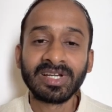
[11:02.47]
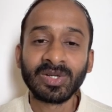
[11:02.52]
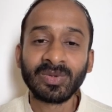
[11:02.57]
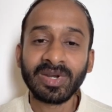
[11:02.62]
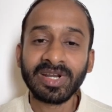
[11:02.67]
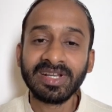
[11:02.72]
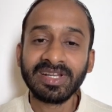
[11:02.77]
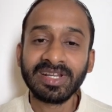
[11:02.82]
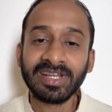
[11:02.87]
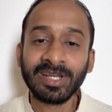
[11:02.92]

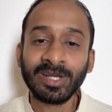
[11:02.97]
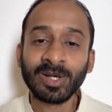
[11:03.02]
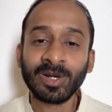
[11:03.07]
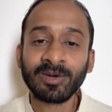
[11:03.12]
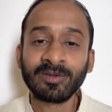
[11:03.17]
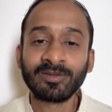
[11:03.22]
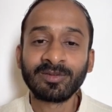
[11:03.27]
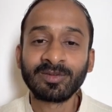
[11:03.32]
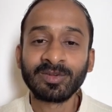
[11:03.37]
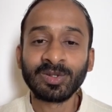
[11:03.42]
20
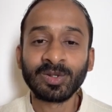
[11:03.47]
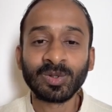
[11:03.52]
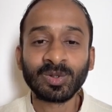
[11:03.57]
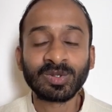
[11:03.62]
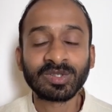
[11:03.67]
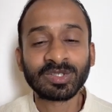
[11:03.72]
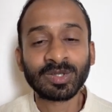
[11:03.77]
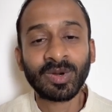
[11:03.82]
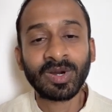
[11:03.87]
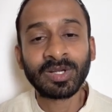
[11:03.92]
of
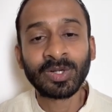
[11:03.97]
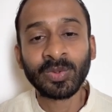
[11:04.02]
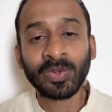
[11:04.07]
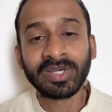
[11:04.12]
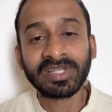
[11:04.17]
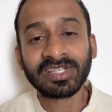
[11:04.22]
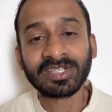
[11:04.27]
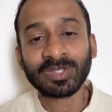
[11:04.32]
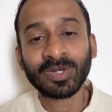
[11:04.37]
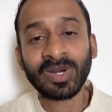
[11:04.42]

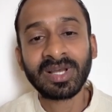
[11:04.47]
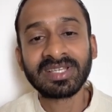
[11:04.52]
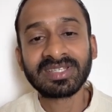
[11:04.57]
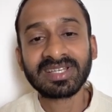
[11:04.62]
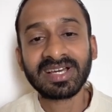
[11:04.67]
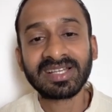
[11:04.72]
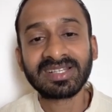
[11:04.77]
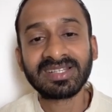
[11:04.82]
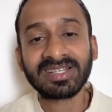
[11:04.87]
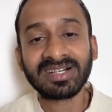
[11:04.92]
doing the Soil
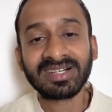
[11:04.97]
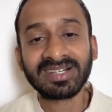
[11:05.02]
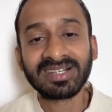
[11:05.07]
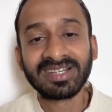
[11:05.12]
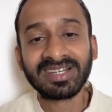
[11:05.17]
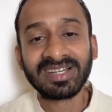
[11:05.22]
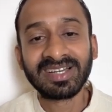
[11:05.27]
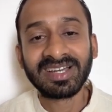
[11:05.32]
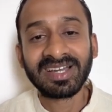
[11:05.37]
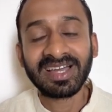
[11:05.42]
Sadhana,
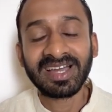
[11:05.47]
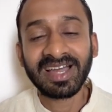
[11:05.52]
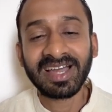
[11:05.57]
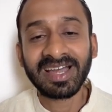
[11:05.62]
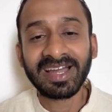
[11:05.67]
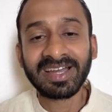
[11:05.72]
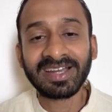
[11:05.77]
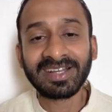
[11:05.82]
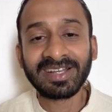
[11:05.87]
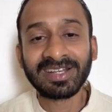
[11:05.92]

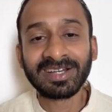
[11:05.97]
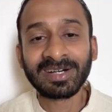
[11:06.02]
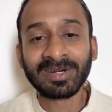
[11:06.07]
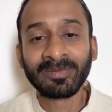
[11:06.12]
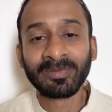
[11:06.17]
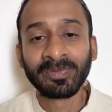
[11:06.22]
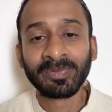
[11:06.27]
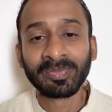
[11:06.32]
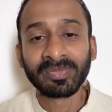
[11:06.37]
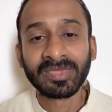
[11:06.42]
and
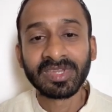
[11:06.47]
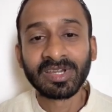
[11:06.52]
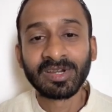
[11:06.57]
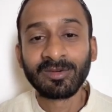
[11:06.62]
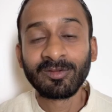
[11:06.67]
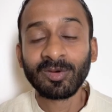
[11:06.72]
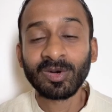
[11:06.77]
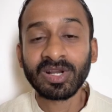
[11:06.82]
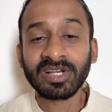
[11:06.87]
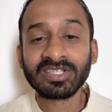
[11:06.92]

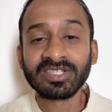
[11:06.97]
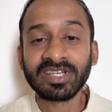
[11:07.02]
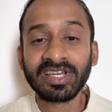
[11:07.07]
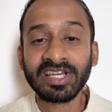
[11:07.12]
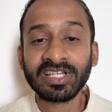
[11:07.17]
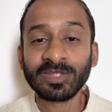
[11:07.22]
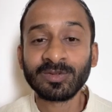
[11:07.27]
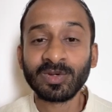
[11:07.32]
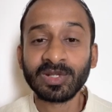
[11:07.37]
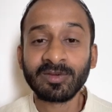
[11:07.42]
for a
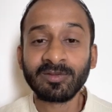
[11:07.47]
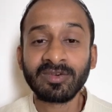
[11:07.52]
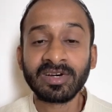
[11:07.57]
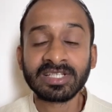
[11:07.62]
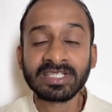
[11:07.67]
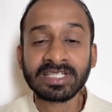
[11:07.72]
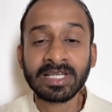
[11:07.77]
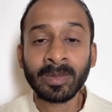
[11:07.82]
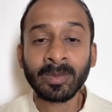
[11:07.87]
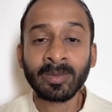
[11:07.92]
change, for the
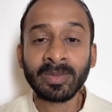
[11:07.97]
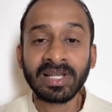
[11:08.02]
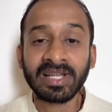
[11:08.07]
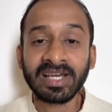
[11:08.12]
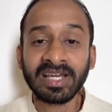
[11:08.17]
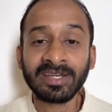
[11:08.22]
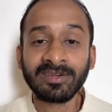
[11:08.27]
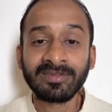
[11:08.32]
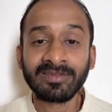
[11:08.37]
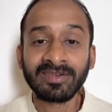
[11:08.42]
first time in my
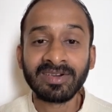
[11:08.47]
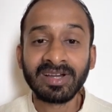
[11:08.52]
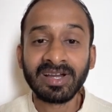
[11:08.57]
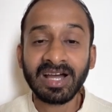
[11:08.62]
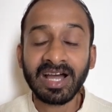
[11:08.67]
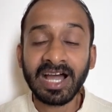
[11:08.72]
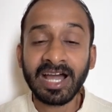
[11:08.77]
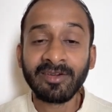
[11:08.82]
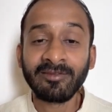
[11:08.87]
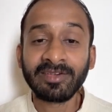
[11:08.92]
life,
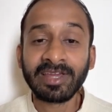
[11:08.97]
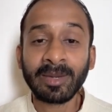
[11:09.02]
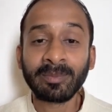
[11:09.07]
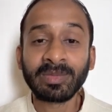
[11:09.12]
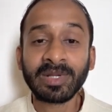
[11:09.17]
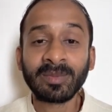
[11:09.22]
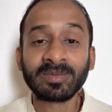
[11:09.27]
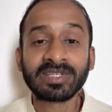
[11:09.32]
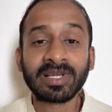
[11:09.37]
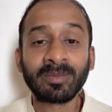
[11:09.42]
I've
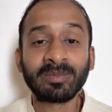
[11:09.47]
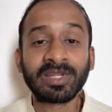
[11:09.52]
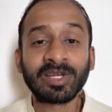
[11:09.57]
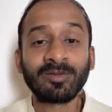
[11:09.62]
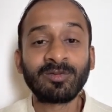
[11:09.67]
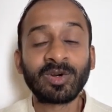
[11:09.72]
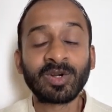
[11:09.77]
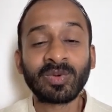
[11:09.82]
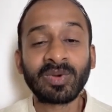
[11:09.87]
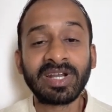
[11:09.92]
kept up
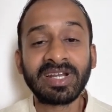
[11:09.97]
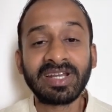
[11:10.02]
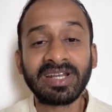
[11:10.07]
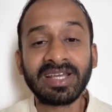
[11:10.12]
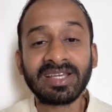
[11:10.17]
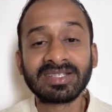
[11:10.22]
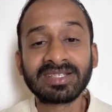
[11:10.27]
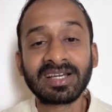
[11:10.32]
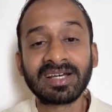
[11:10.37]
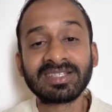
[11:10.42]
something for 20
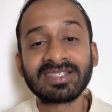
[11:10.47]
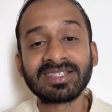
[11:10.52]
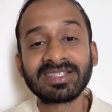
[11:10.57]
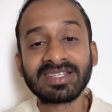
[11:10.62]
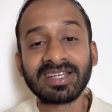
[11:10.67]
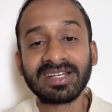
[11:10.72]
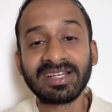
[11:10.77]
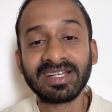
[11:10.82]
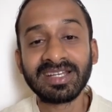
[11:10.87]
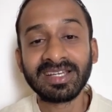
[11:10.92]
days
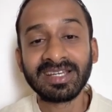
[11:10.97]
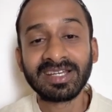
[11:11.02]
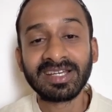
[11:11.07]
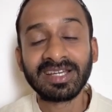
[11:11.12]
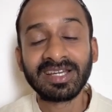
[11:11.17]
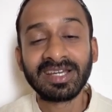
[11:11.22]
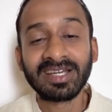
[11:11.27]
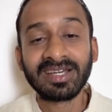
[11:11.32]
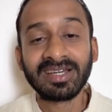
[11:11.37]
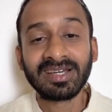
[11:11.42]
consistently.
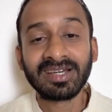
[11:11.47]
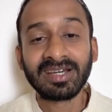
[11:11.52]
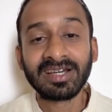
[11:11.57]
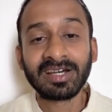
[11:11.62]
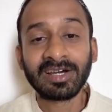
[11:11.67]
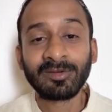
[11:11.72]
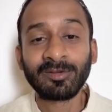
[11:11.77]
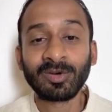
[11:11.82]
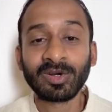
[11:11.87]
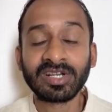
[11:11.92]

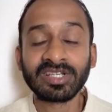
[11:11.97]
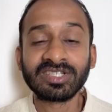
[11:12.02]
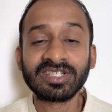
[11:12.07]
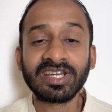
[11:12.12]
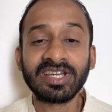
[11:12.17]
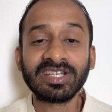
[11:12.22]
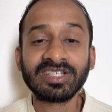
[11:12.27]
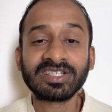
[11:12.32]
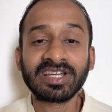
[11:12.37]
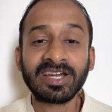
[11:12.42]
For a
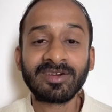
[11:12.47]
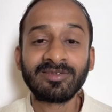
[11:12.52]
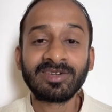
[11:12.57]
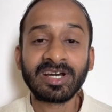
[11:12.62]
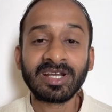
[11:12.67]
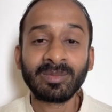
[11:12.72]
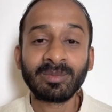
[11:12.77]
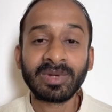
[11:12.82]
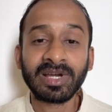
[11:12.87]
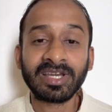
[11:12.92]
change, I've
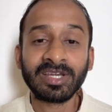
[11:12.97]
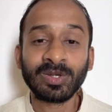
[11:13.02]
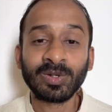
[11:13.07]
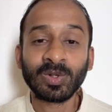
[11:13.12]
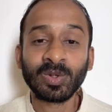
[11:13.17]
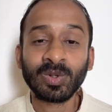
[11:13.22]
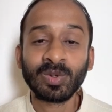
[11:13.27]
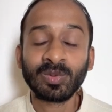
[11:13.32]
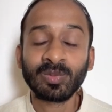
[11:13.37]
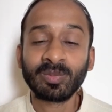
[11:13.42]
done my
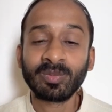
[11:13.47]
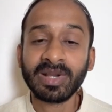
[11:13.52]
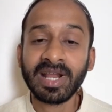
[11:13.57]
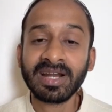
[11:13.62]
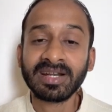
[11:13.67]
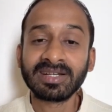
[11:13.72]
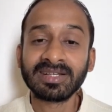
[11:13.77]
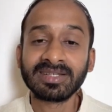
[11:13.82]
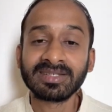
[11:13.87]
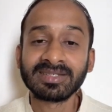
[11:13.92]

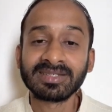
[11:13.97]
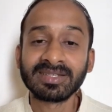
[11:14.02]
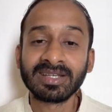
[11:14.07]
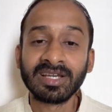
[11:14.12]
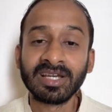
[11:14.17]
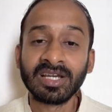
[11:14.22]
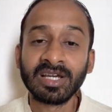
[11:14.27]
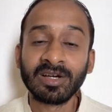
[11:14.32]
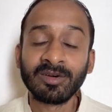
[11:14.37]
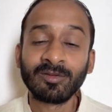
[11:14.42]
practice
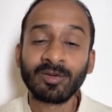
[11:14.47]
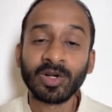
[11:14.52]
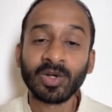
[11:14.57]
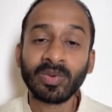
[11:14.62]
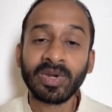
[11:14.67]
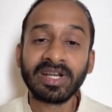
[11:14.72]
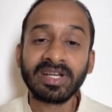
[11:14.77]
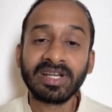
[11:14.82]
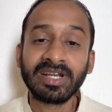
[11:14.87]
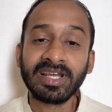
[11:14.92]
for
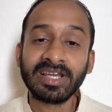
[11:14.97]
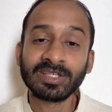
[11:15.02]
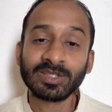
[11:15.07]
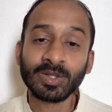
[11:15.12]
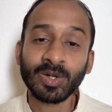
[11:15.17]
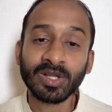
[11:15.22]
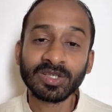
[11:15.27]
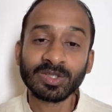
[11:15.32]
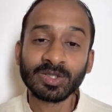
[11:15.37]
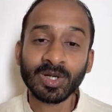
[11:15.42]
20 days
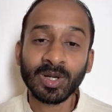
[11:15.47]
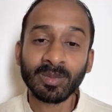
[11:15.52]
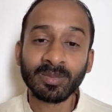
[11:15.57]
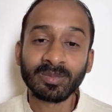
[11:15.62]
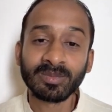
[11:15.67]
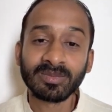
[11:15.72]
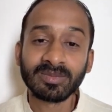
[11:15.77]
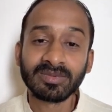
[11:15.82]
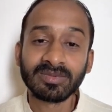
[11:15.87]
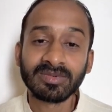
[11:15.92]
non-stop.